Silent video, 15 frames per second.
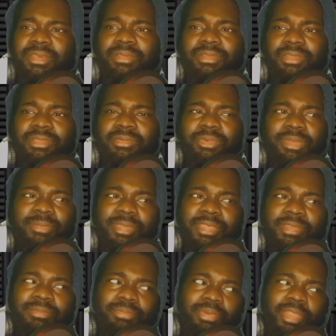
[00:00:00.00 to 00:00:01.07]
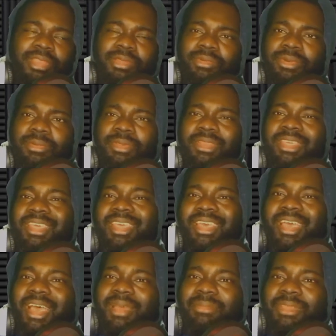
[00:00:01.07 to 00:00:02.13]
elderly women, pregnant women.
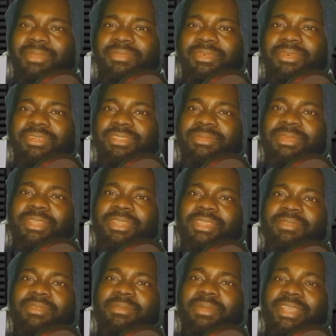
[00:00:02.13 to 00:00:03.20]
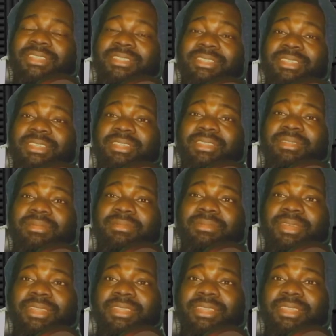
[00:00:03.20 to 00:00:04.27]
I mean, of course I'm gonna give up my seat.
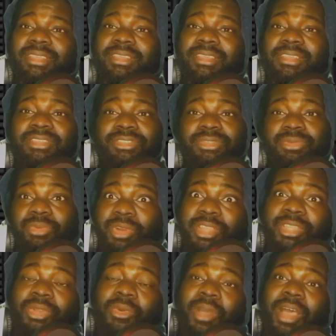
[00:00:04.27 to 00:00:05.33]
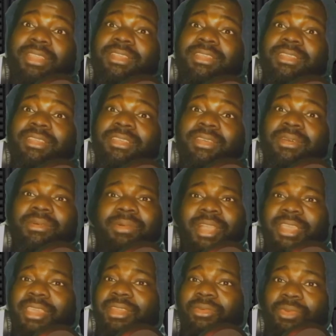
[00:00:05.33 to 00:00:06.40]
But the thing is, you want equality.
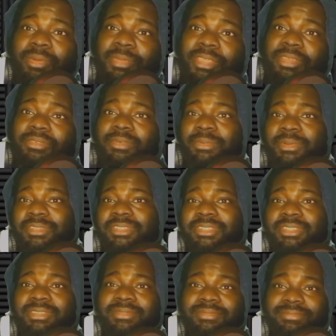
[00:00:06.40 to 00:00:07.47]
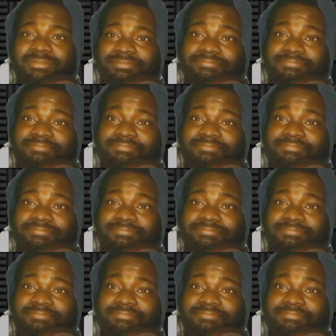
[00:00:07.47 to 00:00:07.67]
Why can't a woman give up her seat?